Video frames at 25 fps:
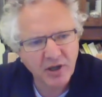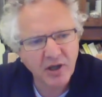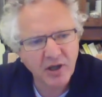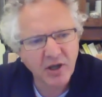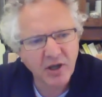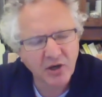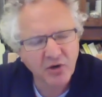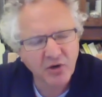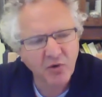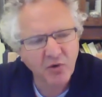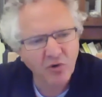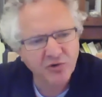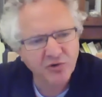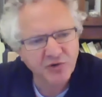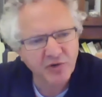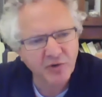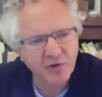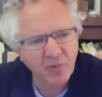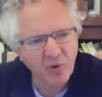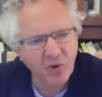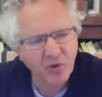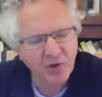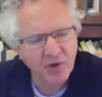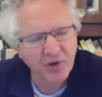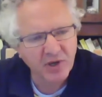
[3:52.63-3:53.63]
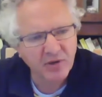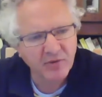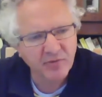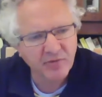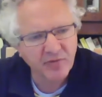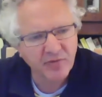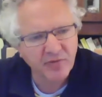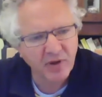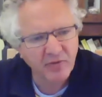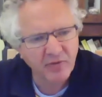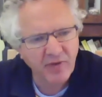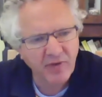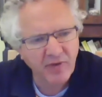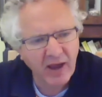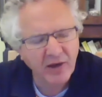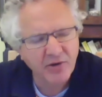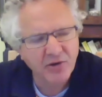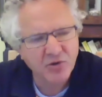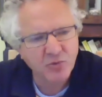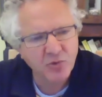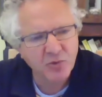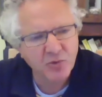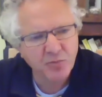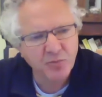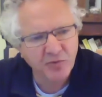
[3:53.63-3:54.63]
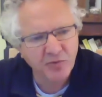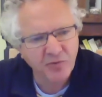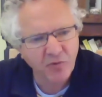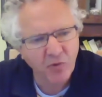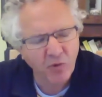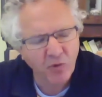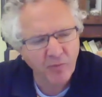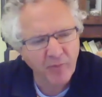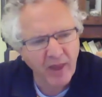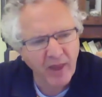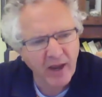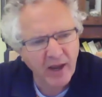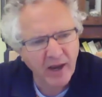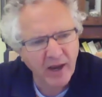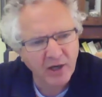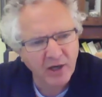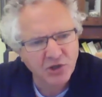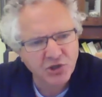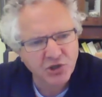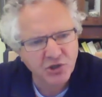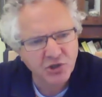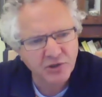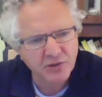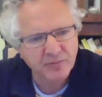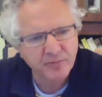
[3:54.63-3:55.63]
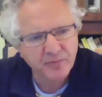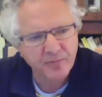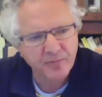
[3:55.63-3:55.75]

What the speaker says: across the body of how you would perform that action.